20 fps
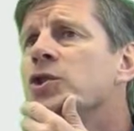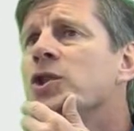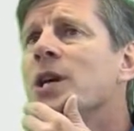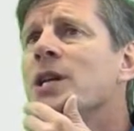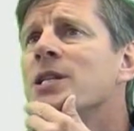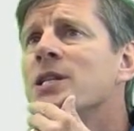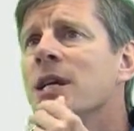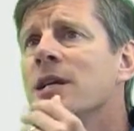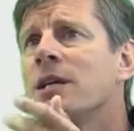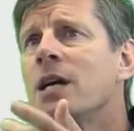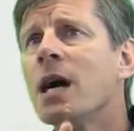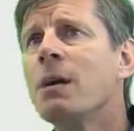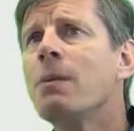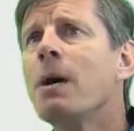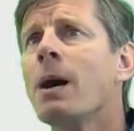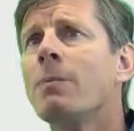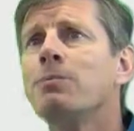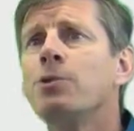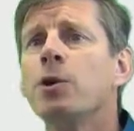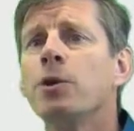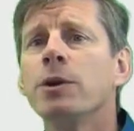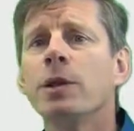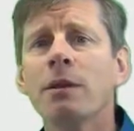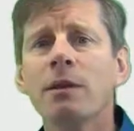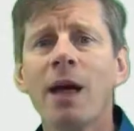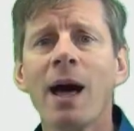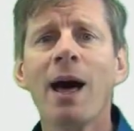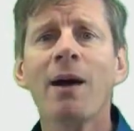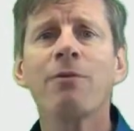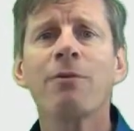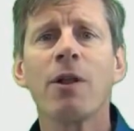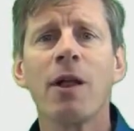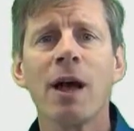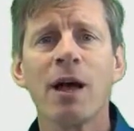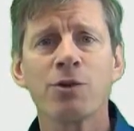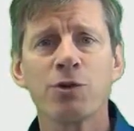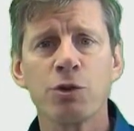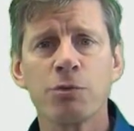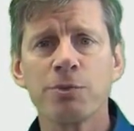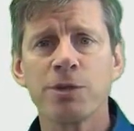that did come up during the live
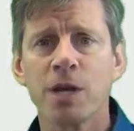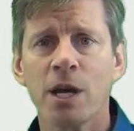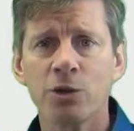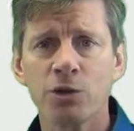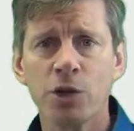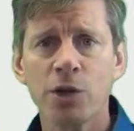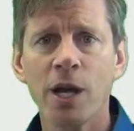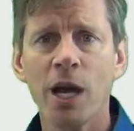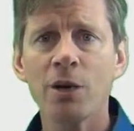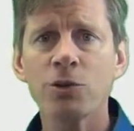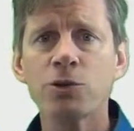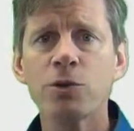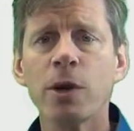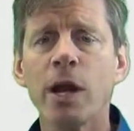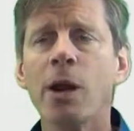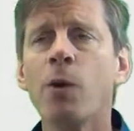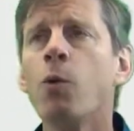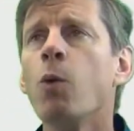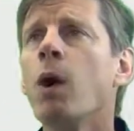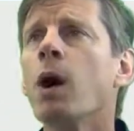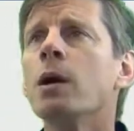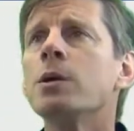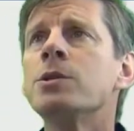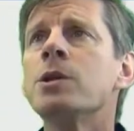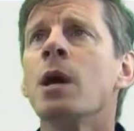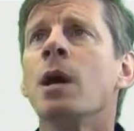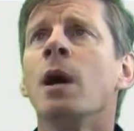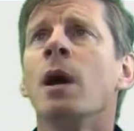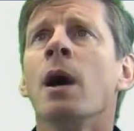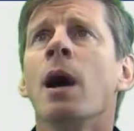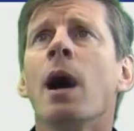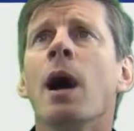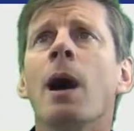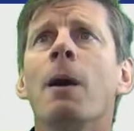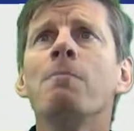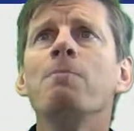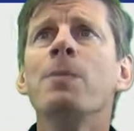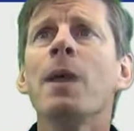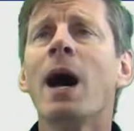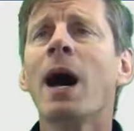classroom session yesterday was
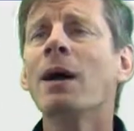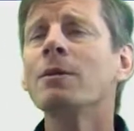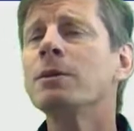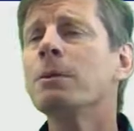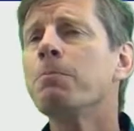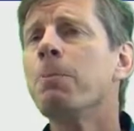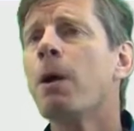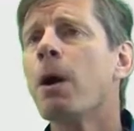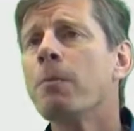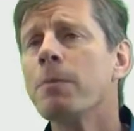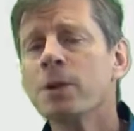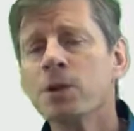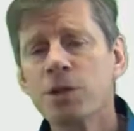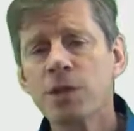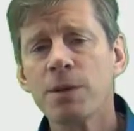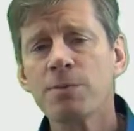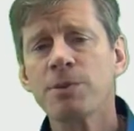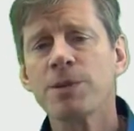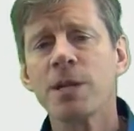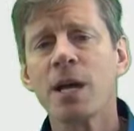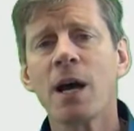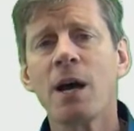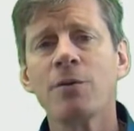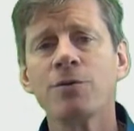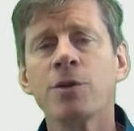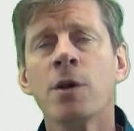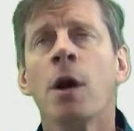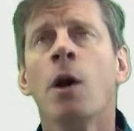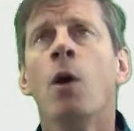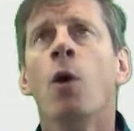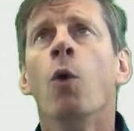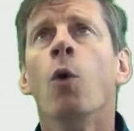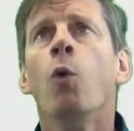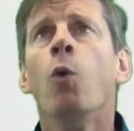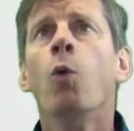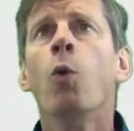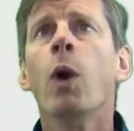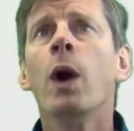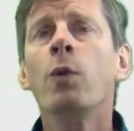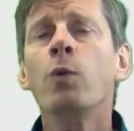on departments themselves.
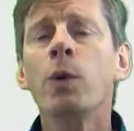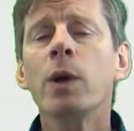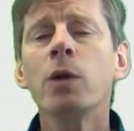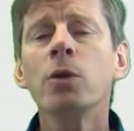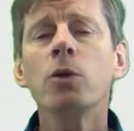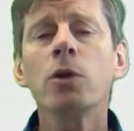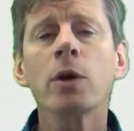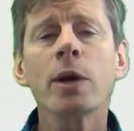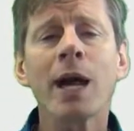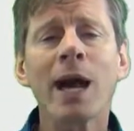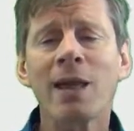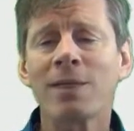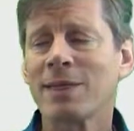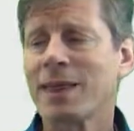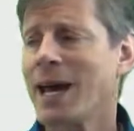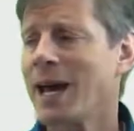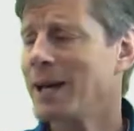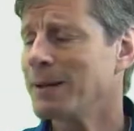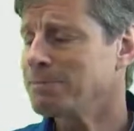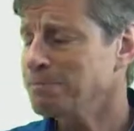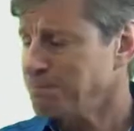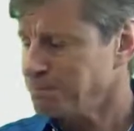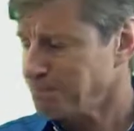When we look at that